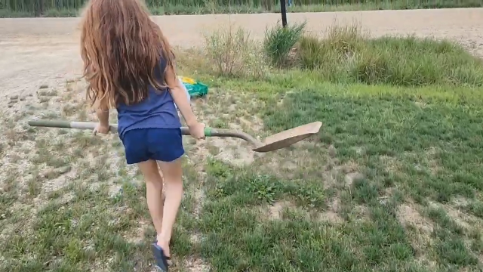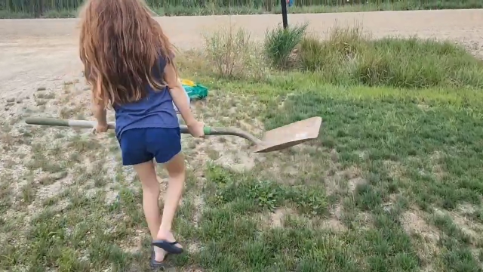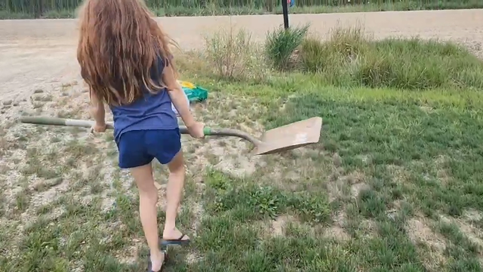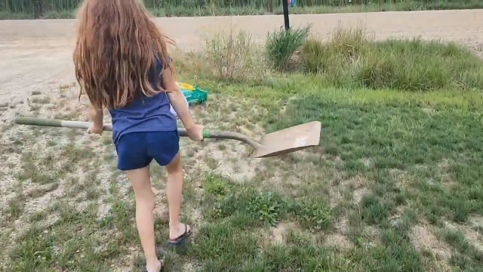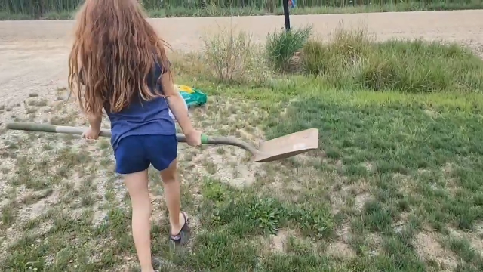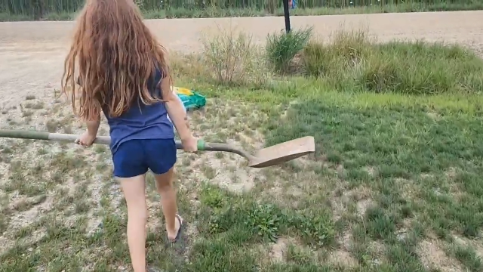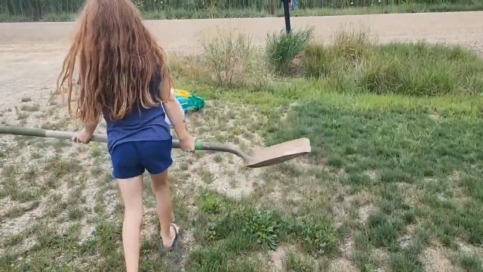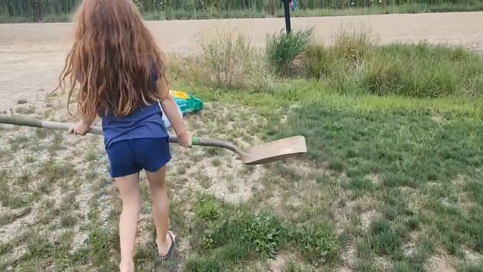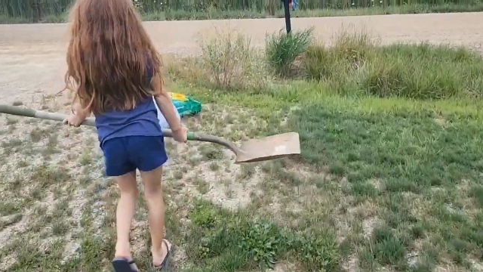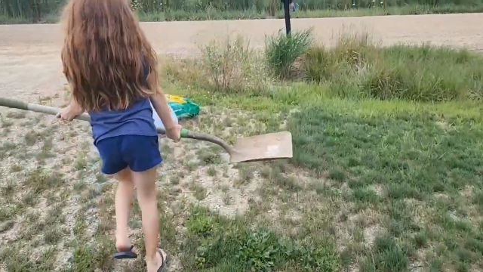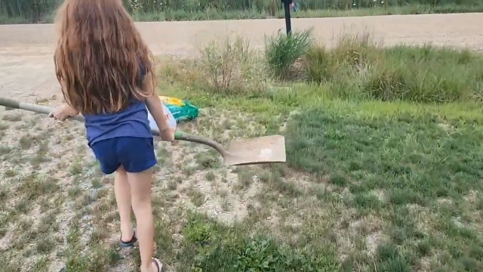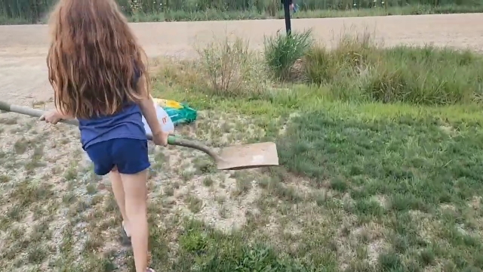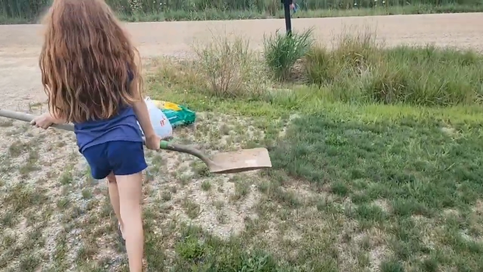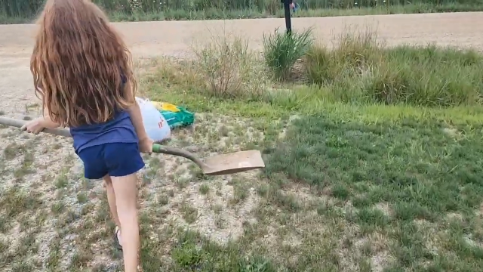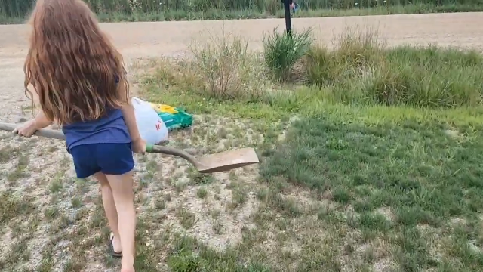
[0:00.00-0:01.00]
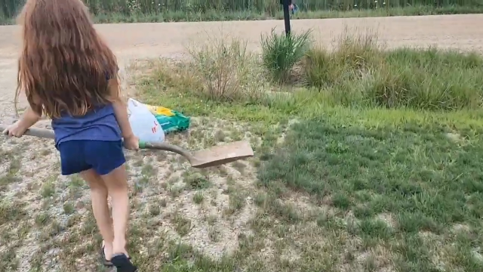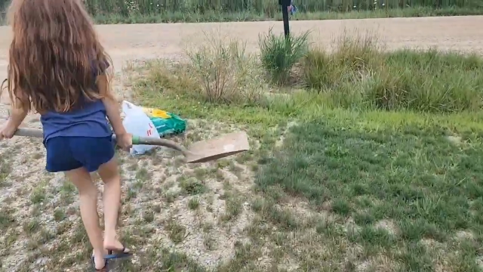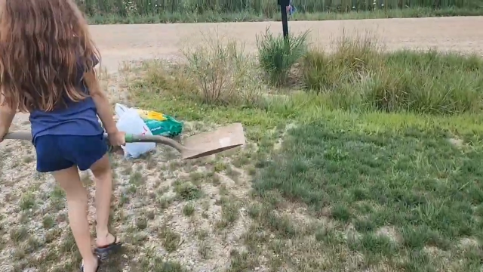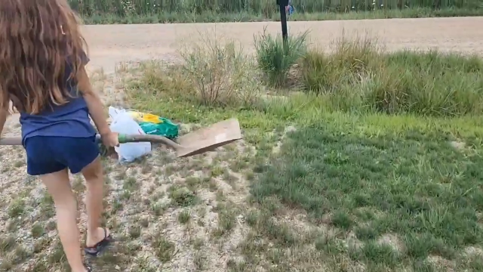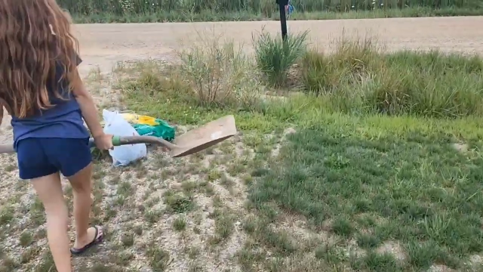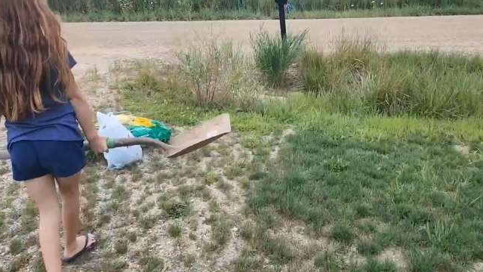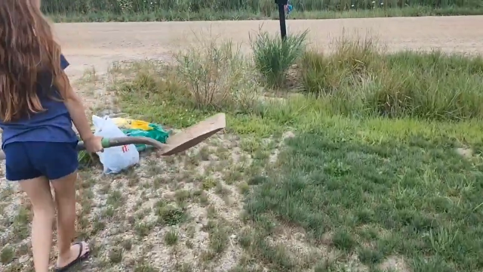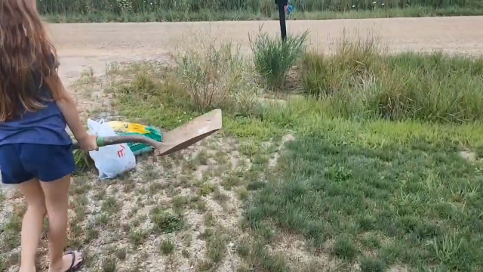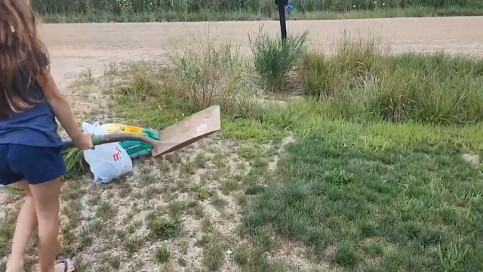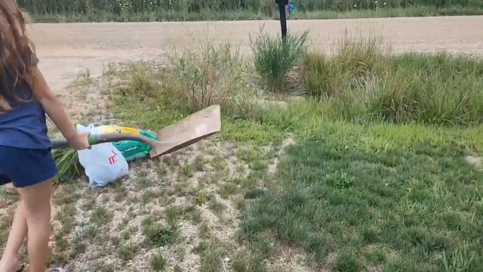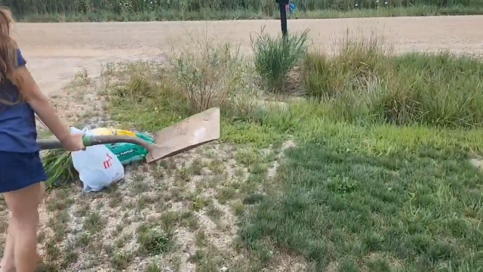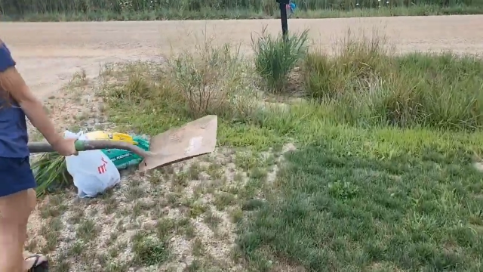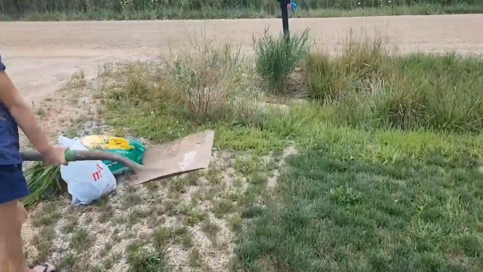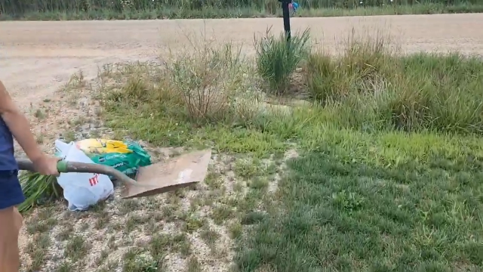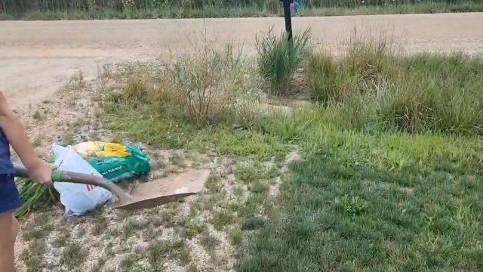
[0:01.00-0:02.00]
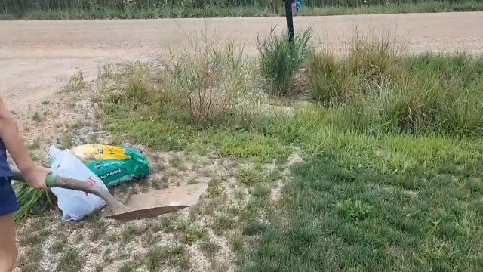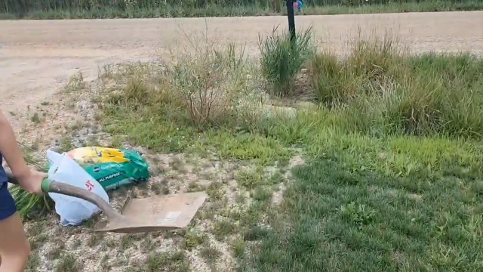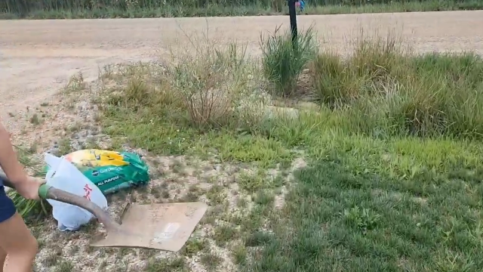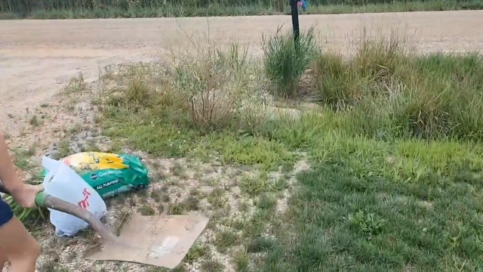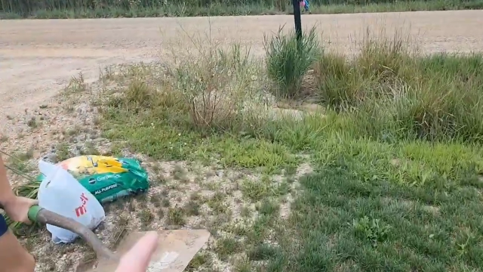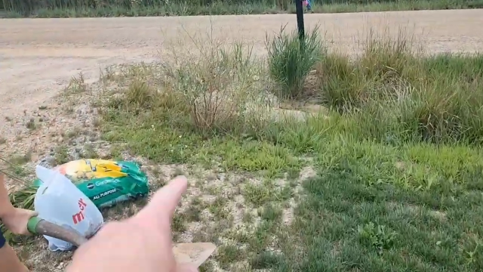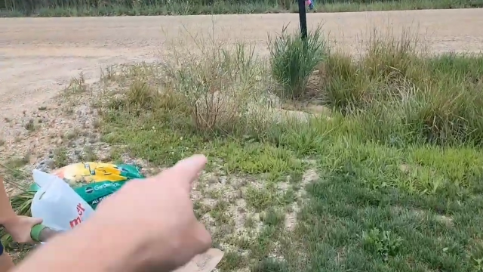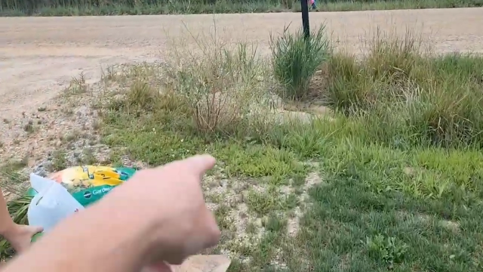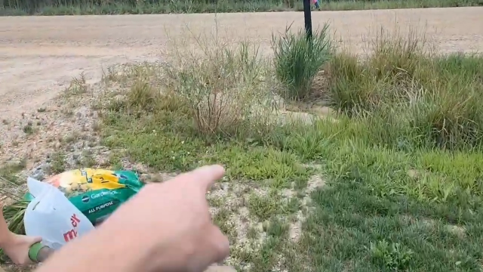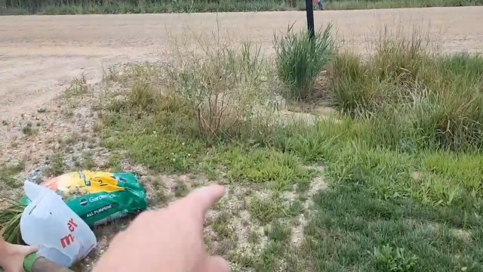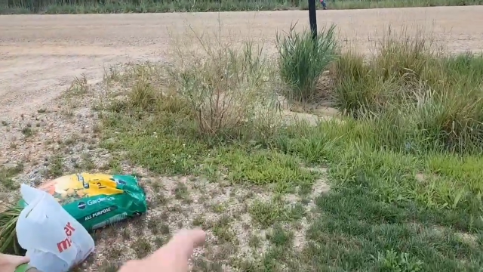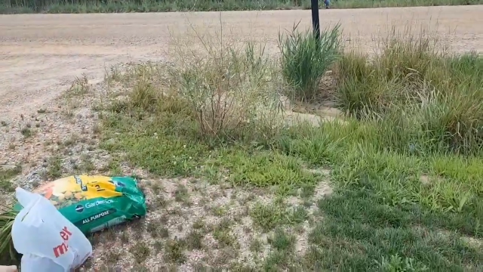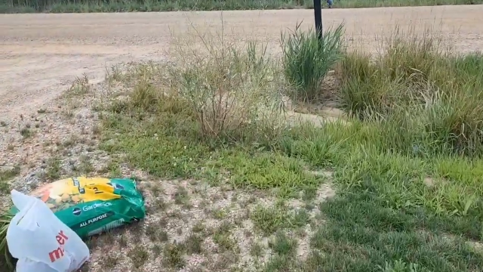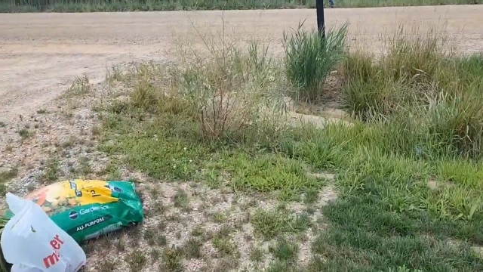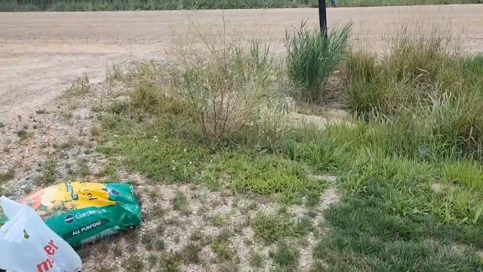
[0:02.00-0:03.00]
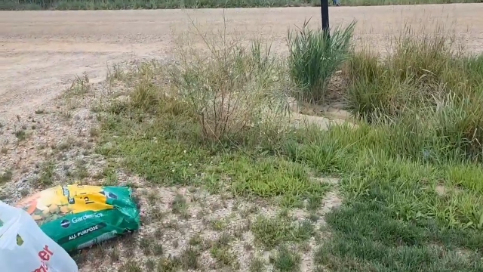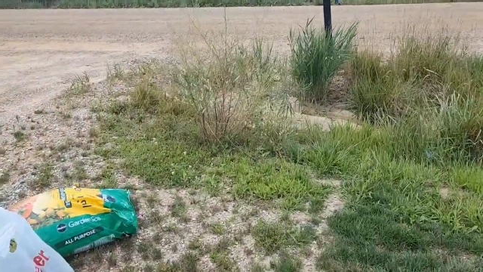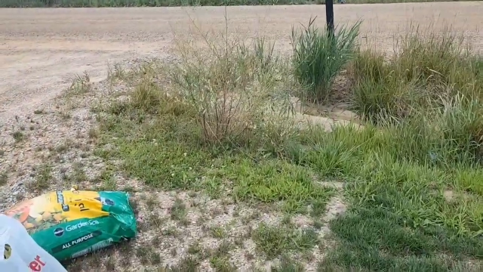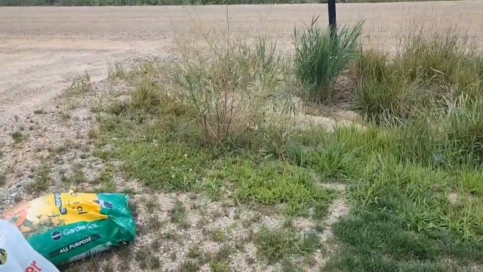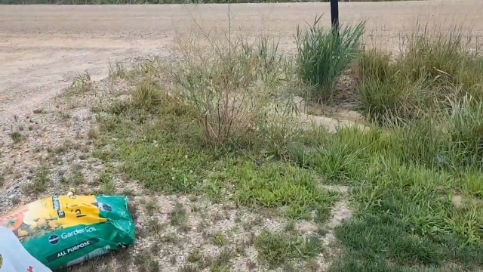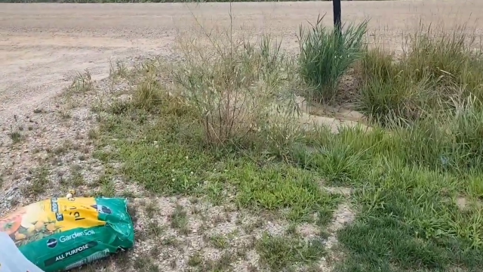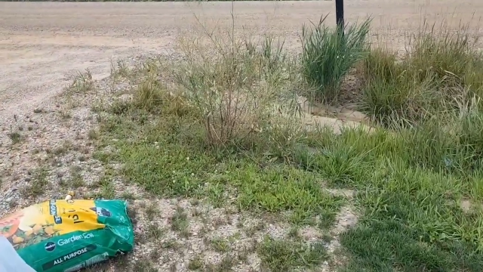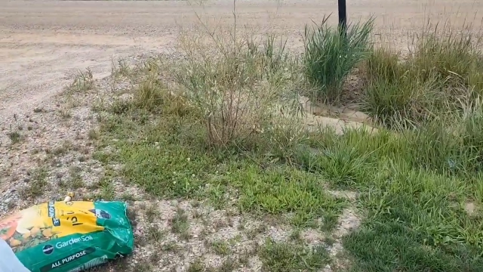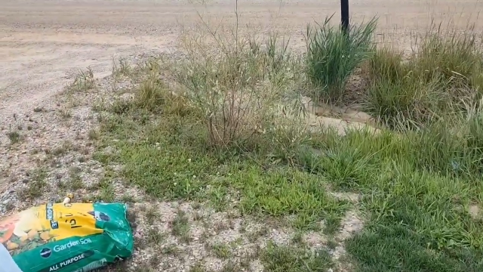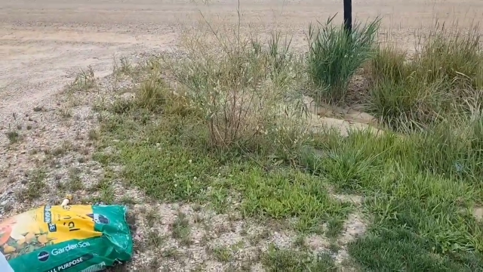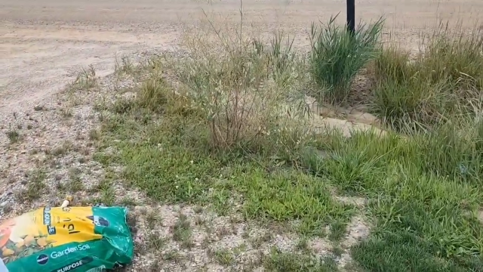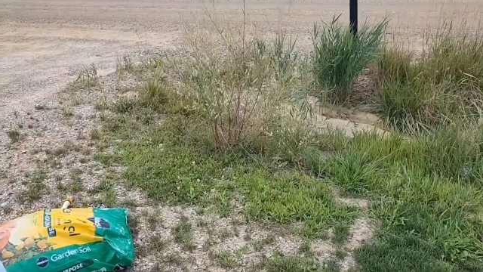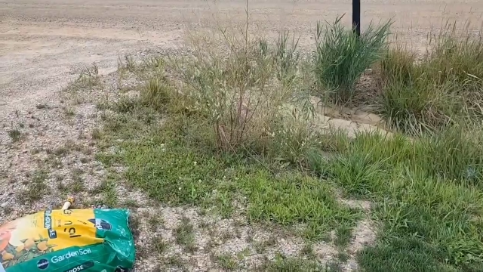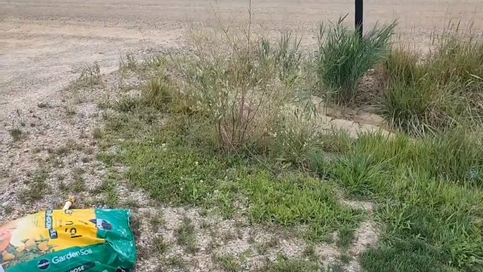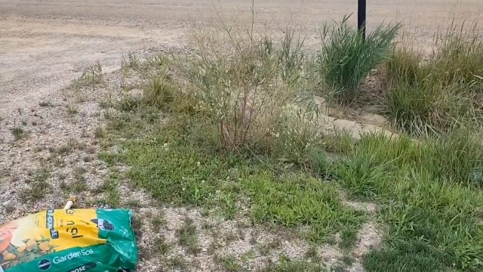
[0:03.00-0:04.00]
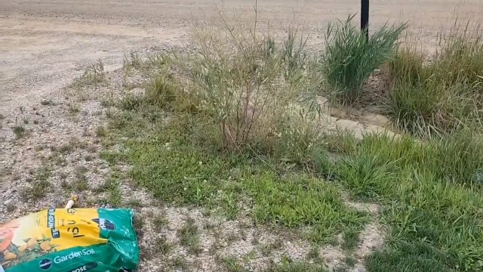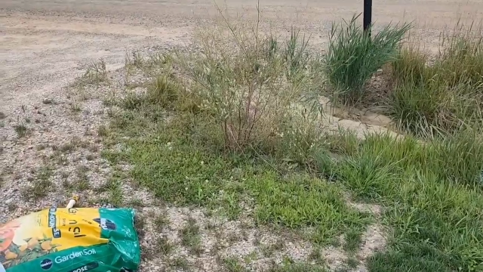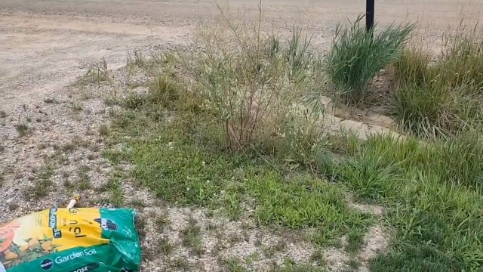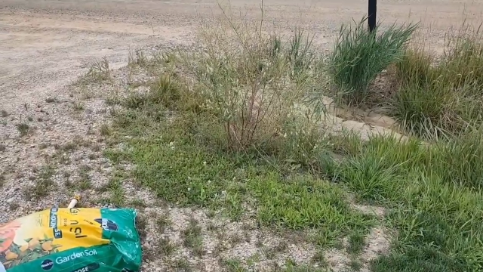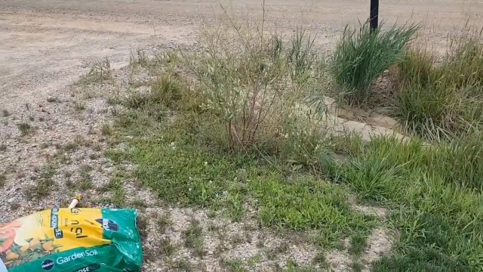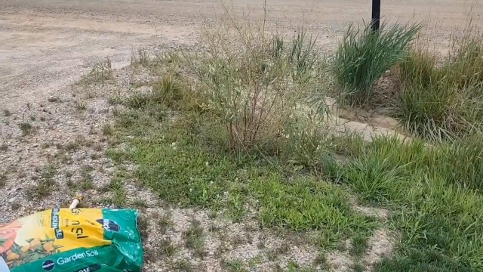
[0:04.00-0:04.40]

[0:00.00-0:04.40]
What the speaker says: No face is visible, so there are no lips to read.